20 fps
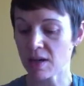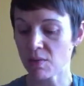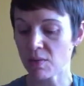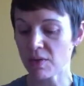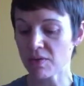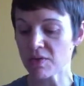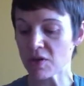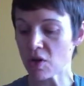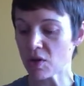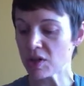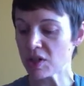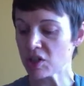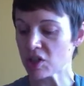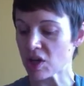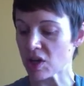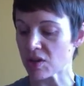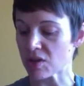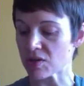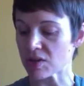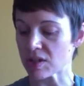We've known each
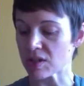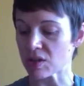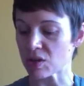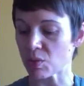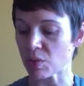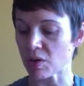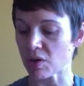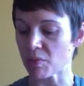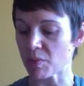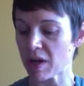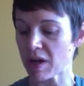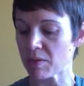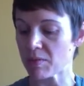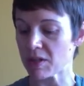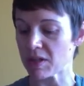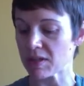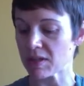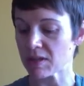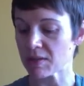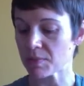other since we were
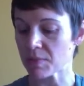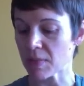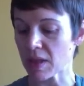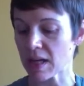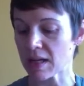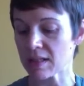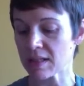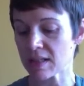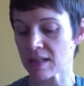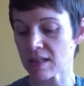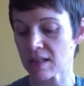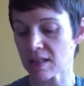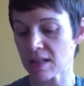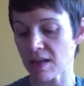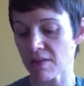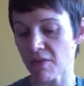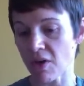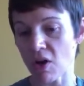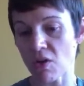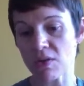babies, and since
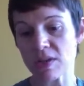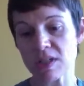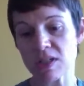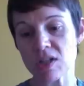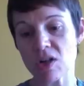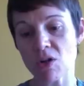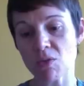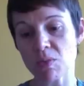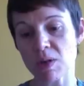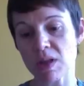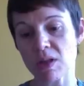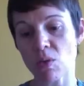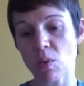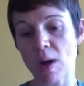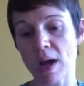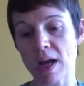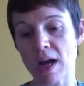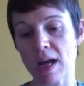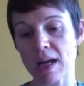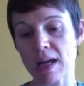they've always known me the
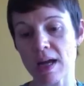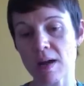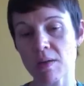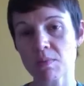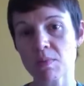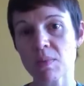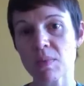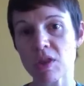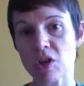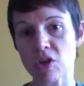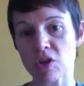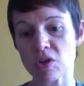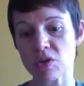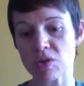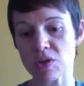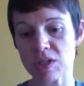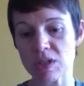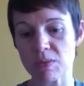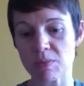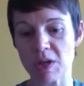way I am, they're
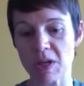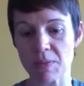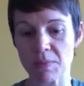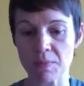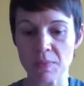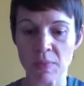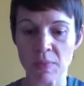used to me.